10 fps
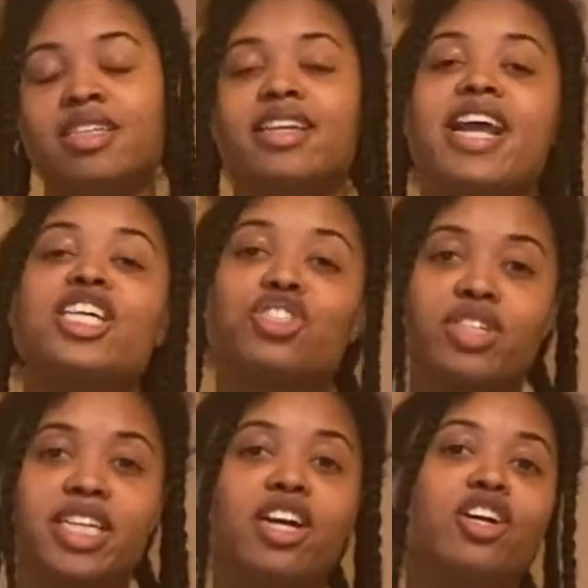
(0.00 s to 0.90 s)

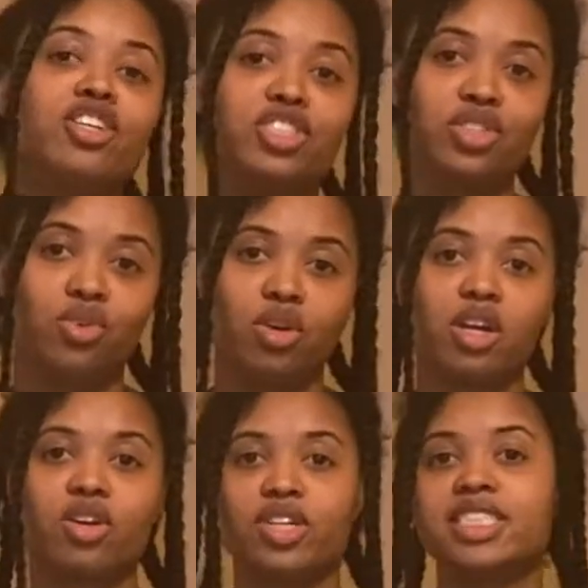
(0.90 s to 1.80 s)

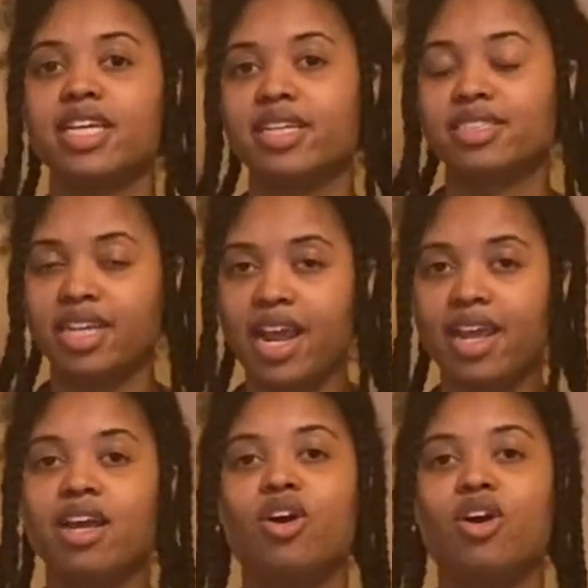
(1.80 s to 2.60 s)
and Tay